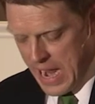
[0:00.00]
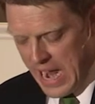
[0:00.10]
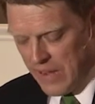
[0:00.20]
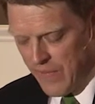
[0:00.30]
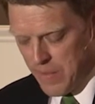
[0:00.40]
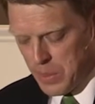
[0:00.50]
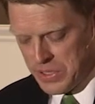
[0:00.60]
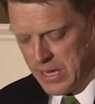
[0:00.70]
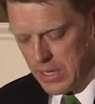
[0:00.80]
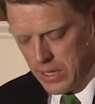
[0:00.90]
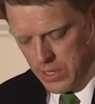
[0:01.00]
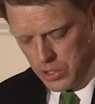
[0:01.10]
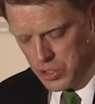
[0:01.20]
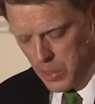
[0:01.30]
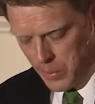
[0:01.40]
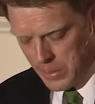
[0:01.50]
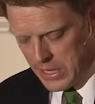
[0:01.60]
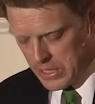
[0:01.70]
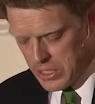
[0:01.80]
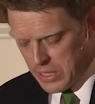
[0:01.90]
85% show a
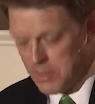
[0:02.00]
reduction